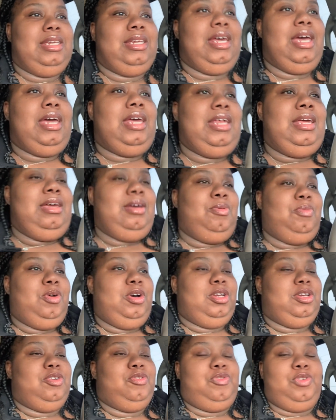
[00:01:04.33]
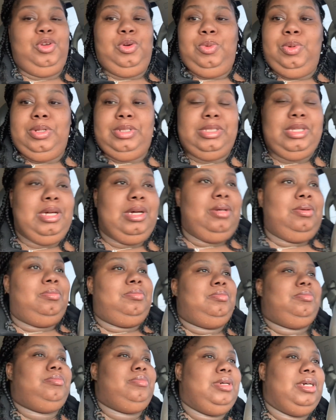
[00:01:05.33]
that it wasn't the flu or
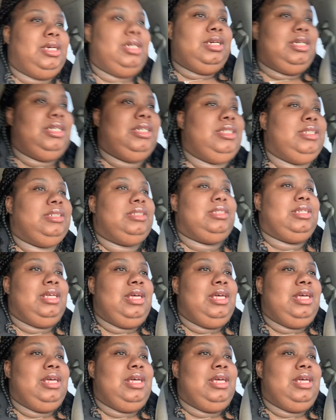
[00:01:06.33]
something because